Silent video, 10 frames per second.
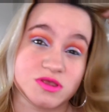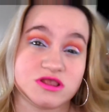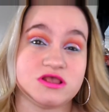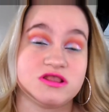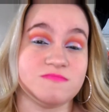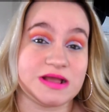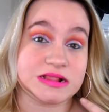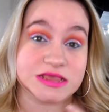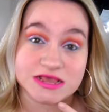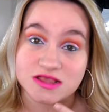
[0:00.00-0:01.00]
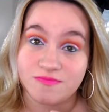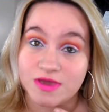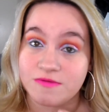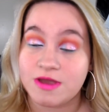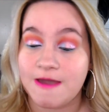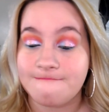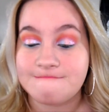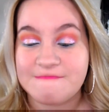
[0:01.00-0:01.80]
this is my least favorite.